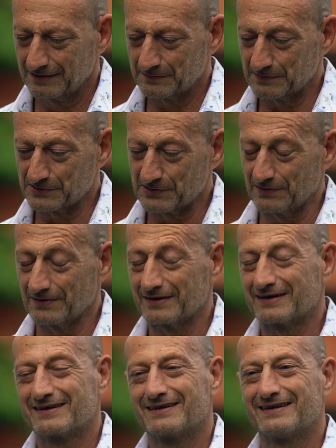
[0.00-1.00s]
was on
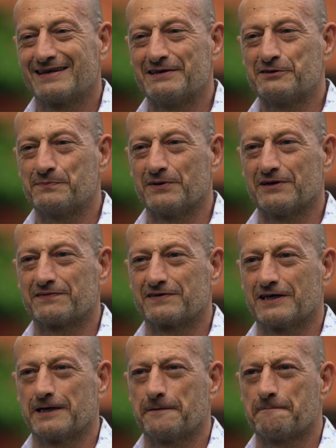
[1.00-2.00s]
his
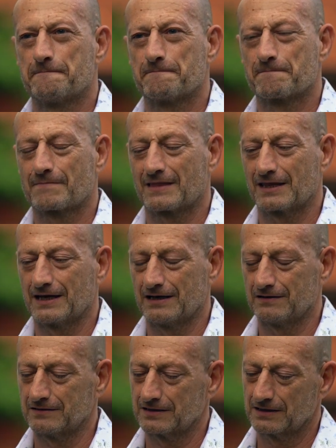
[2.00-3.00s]
birthday.
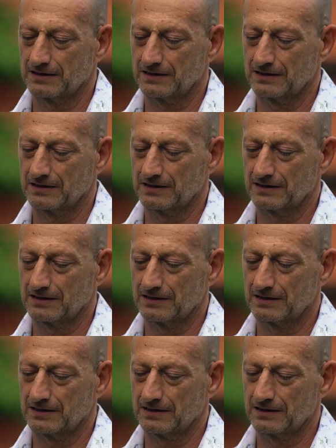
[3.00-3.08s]
Now,